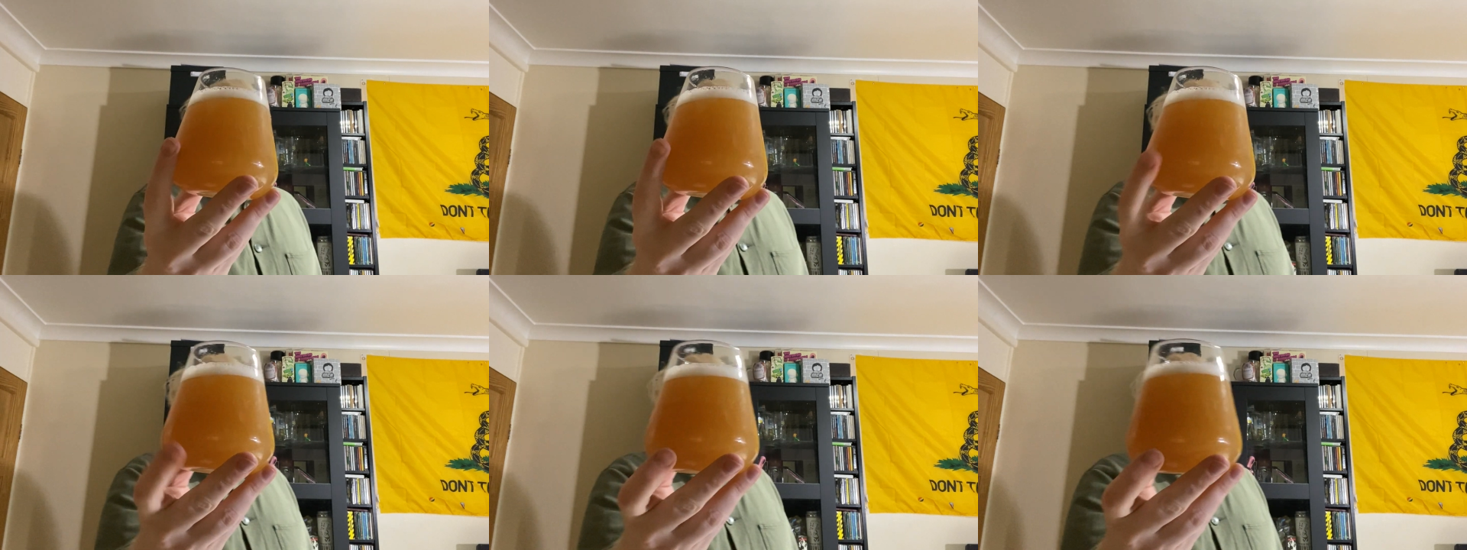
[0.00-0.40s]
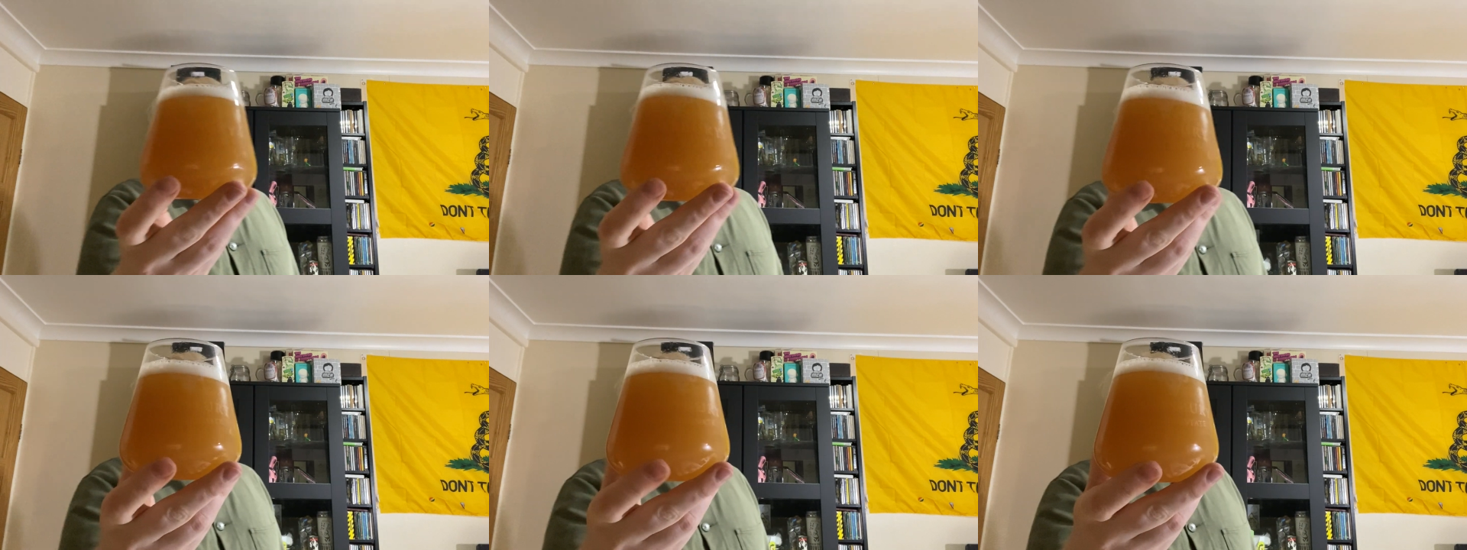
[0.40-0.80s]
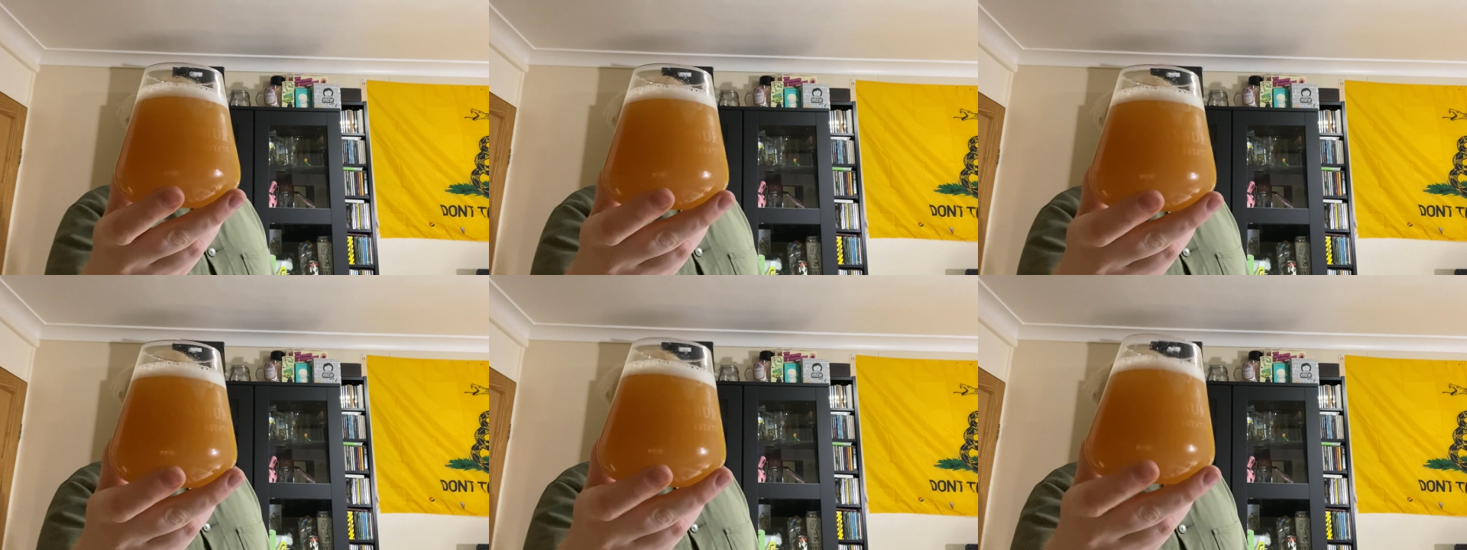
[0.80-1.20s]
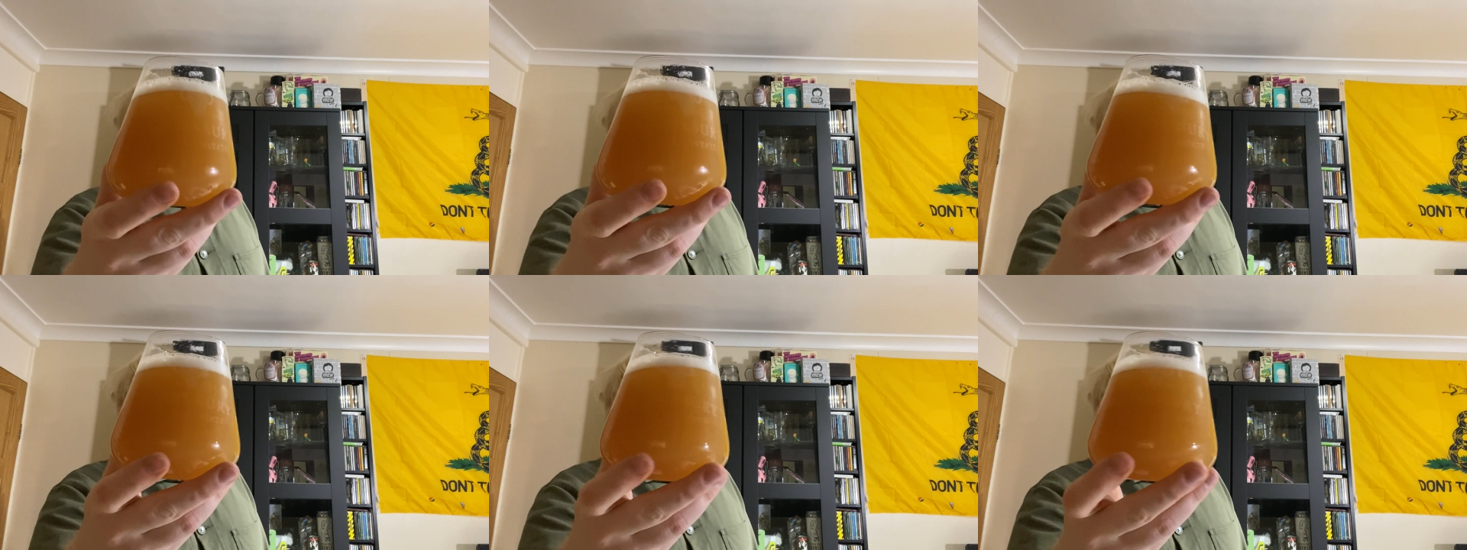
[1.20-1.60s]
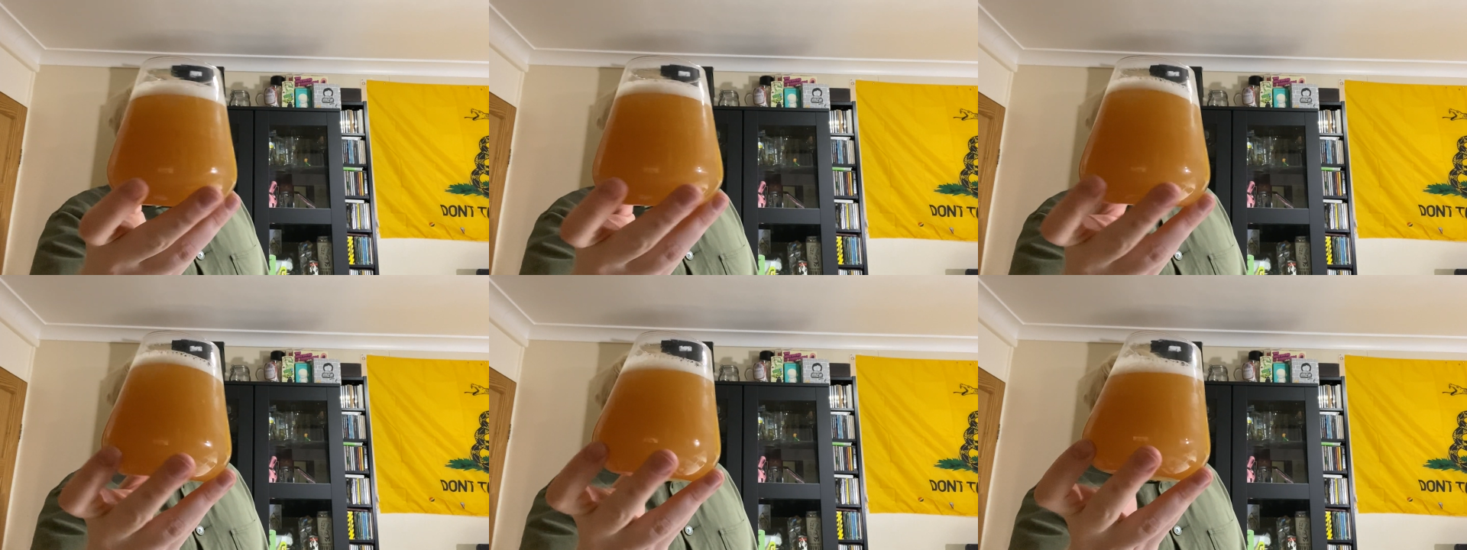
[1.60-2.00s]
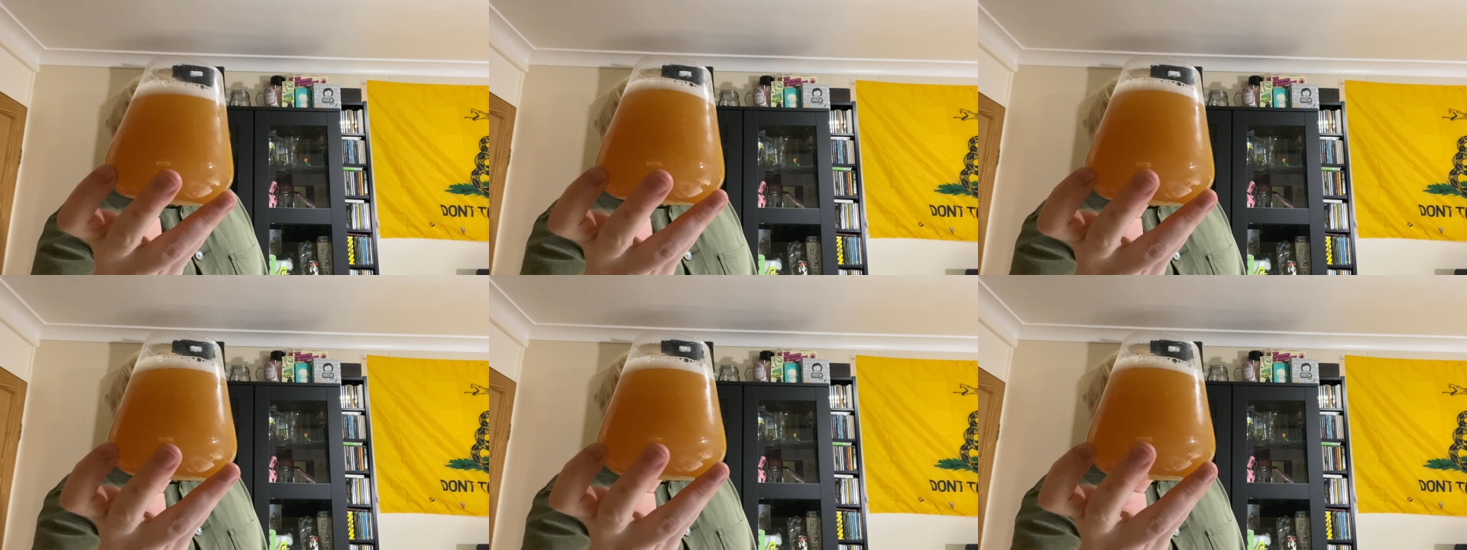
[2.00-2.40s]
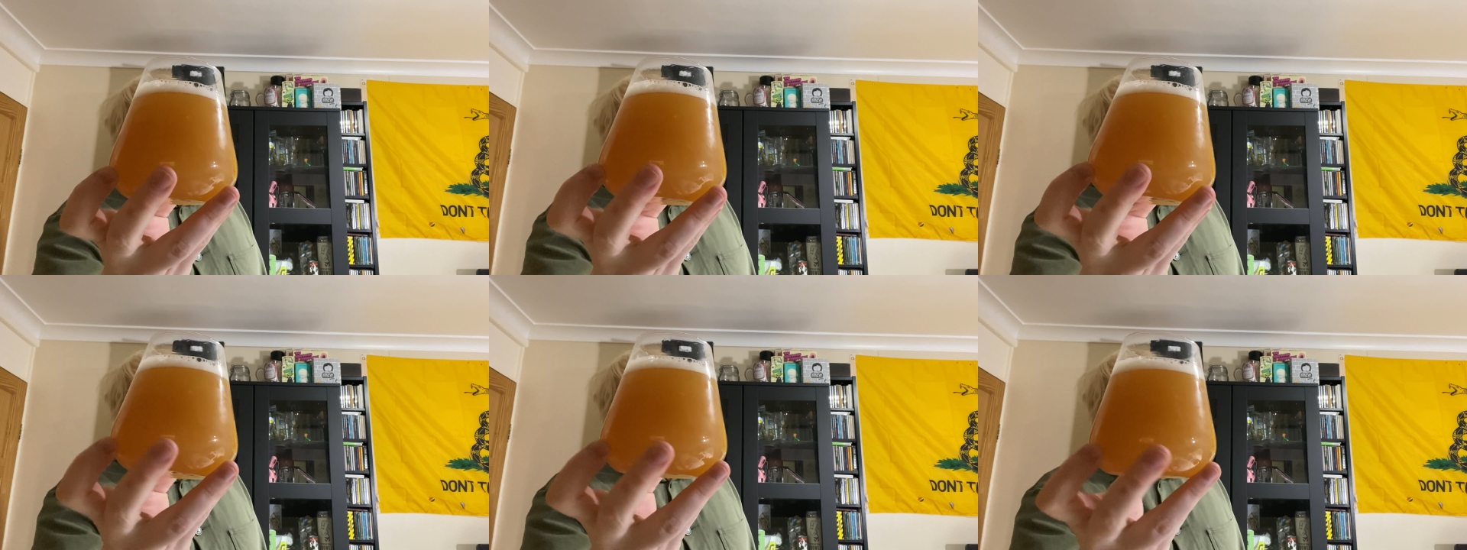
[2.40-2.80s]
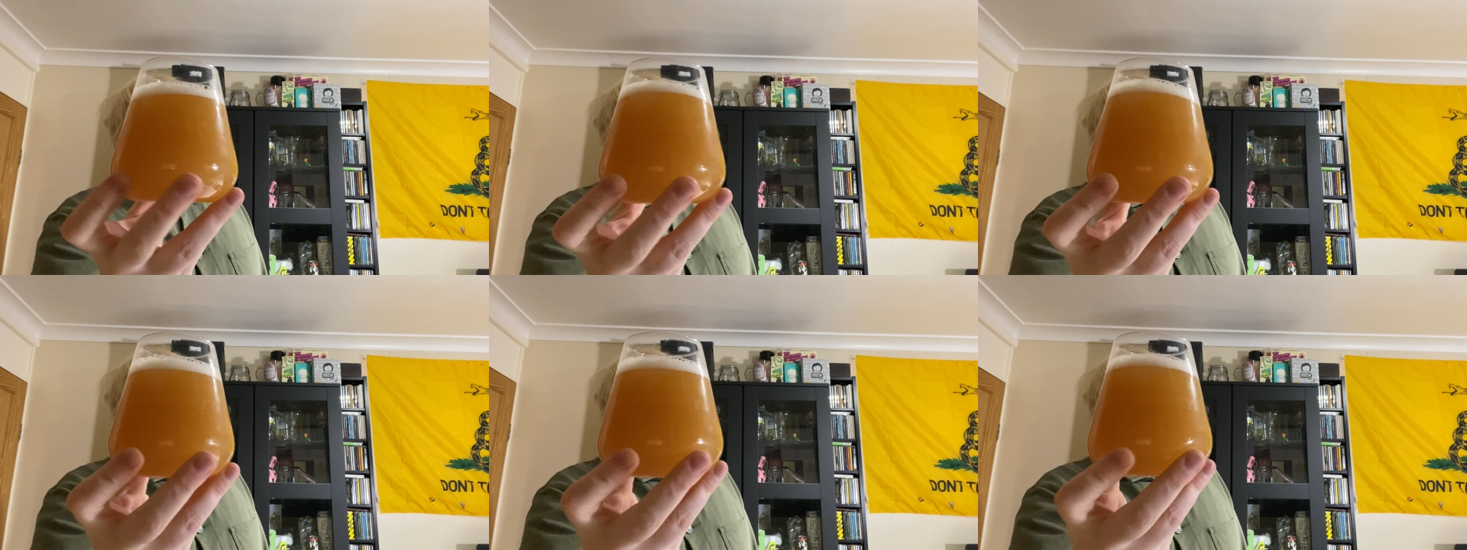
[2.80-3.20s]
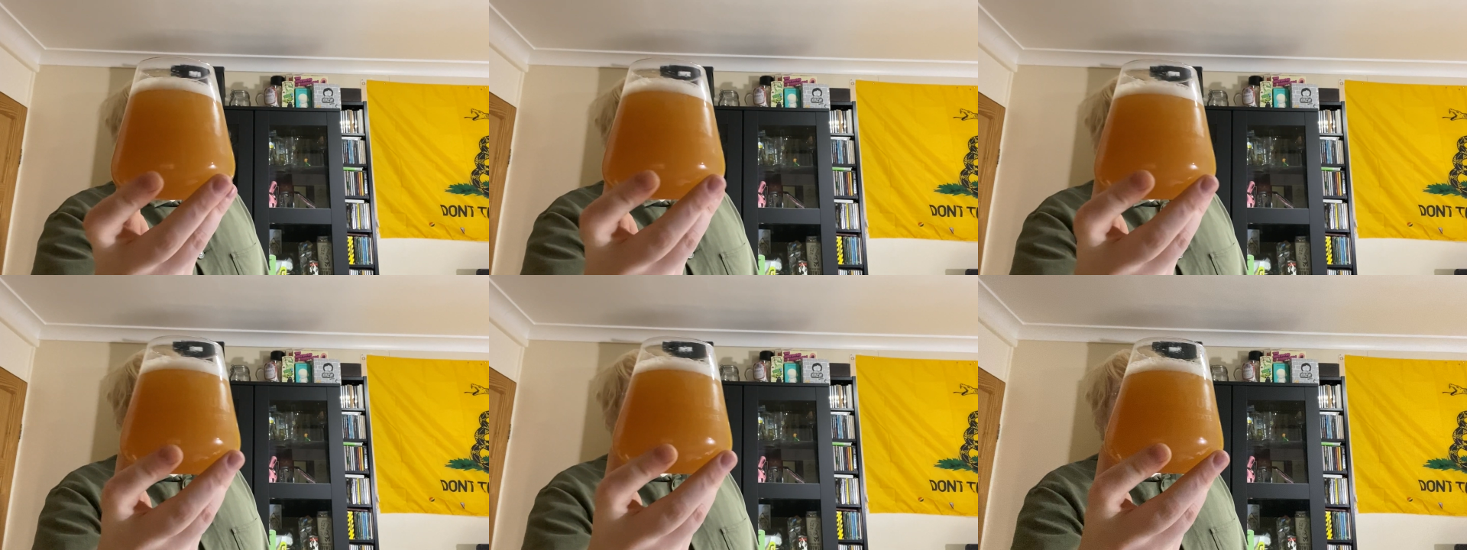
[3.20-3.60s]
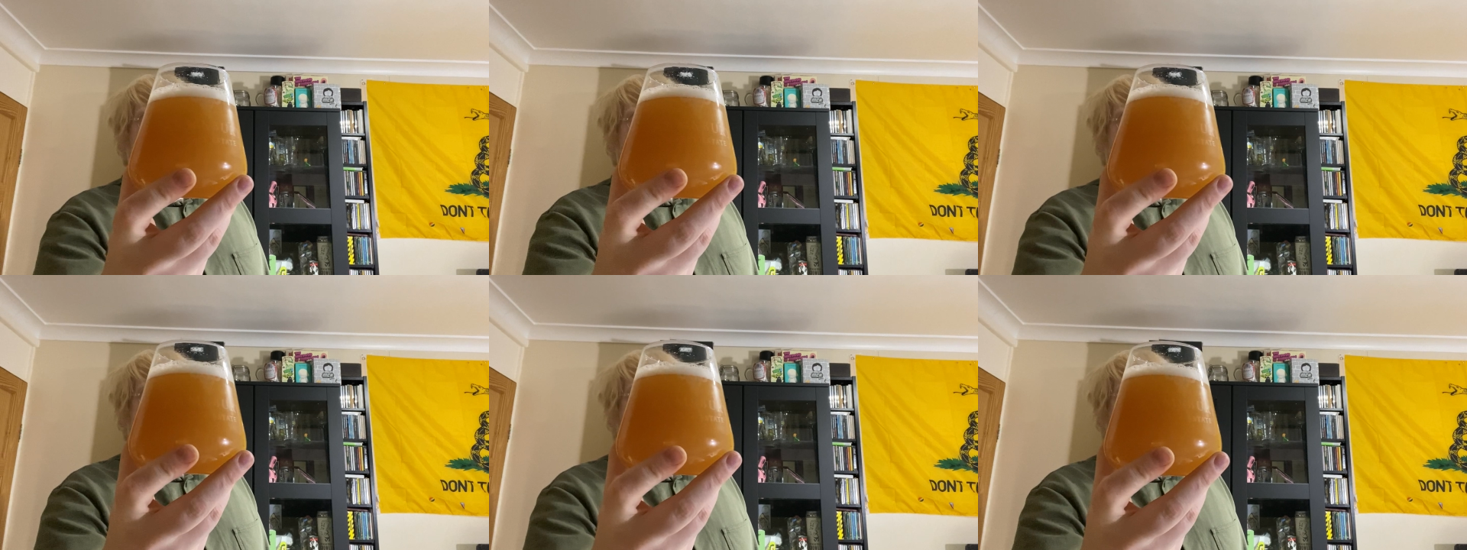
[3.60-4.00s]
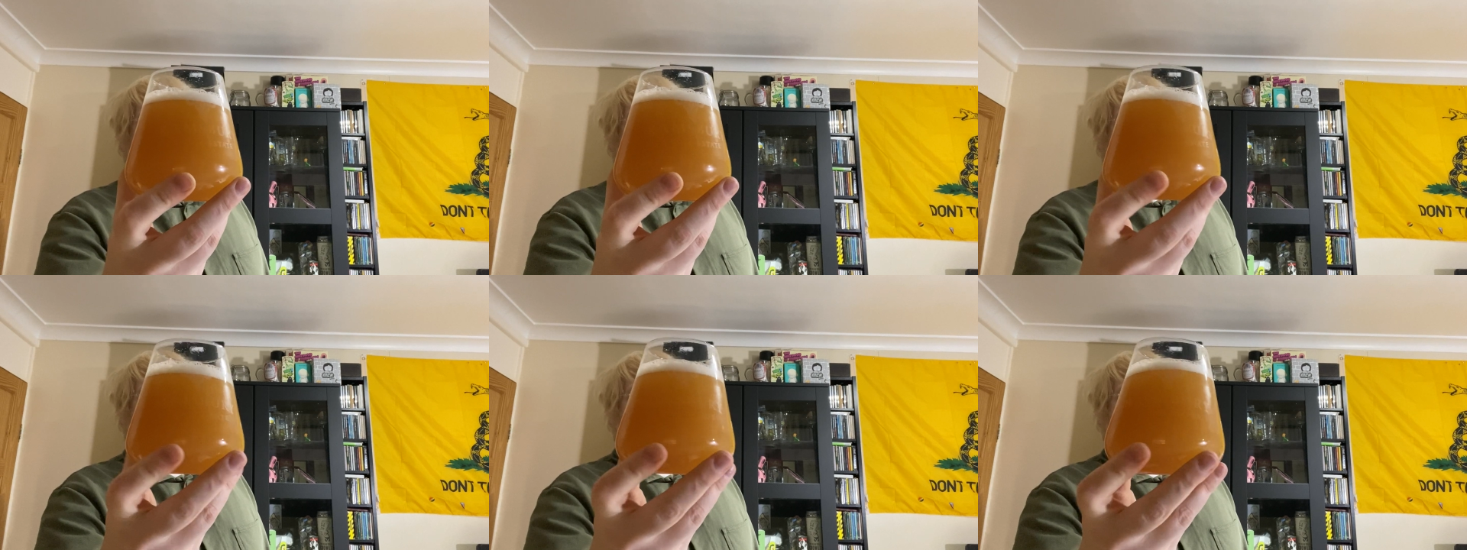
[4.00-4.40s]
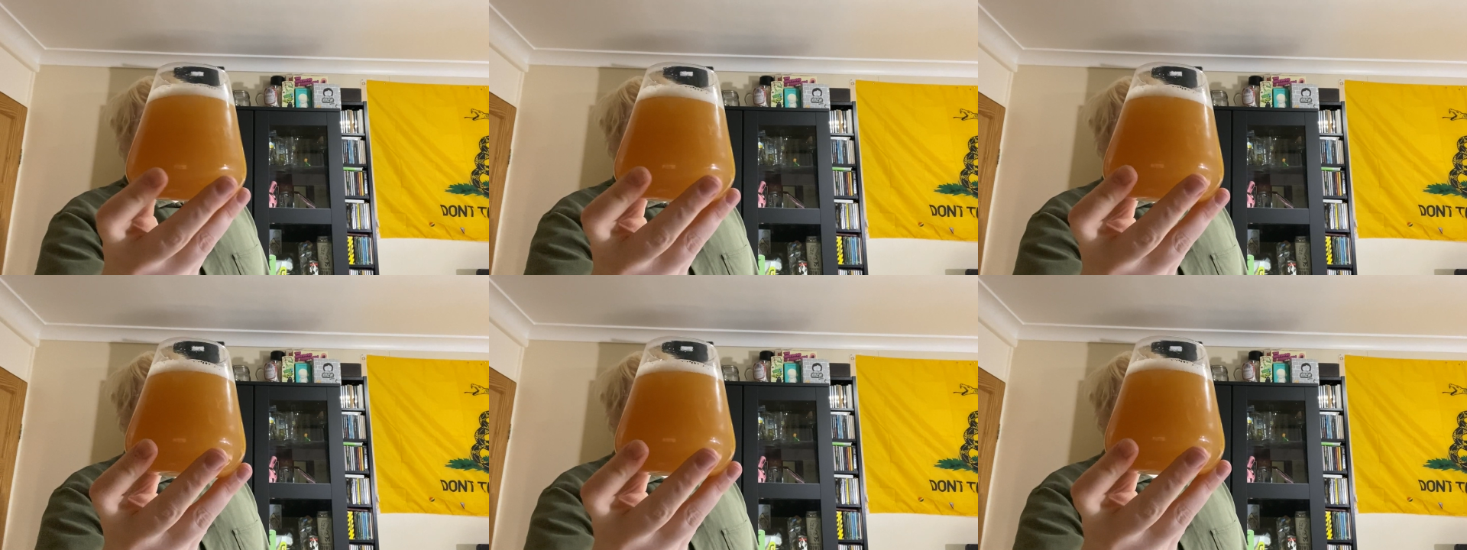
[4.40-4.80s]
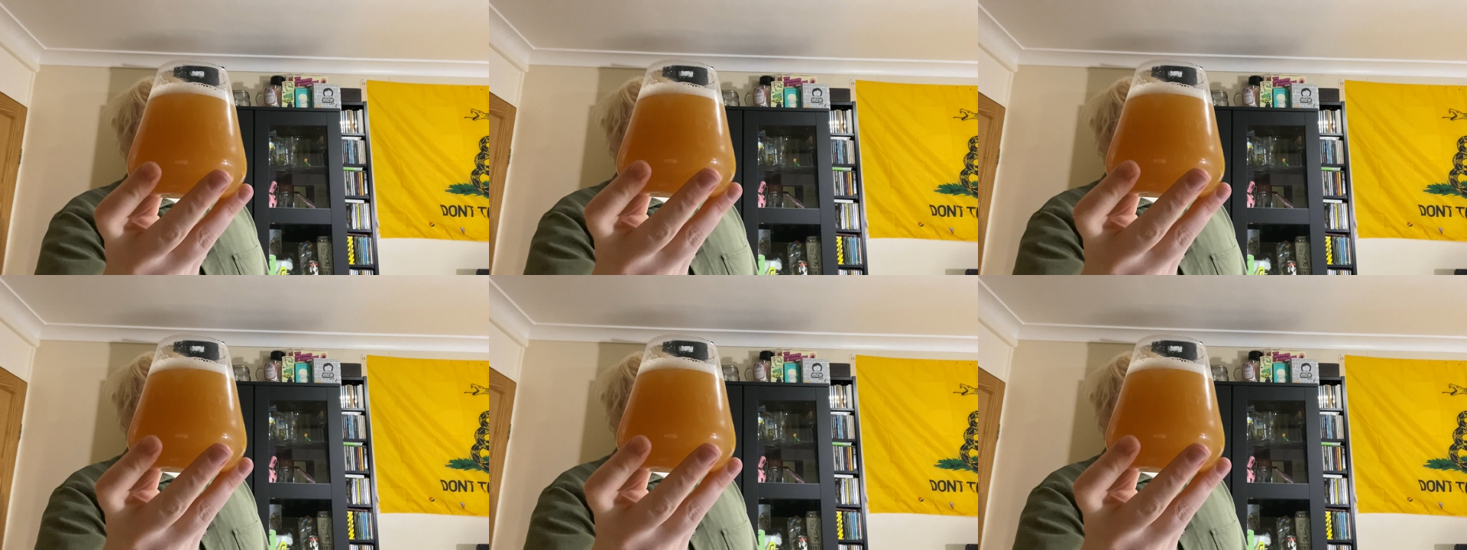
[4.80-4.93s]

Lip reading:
(no speaker visible)